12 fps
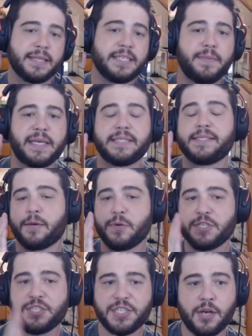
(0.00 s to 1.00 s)
This means that
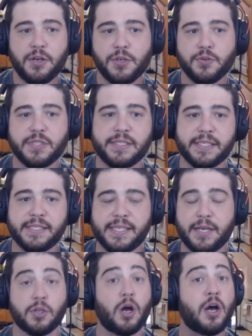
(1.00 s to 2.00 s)
when Shion uses this
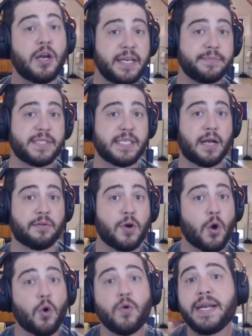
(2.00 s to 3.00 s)
skill on himself
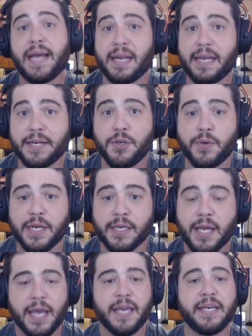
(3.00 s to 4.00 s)
or an allied unit,
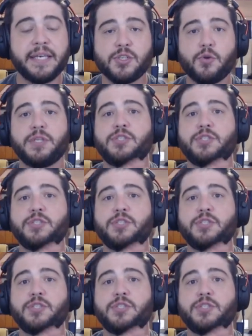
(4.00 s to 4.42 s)
he is going to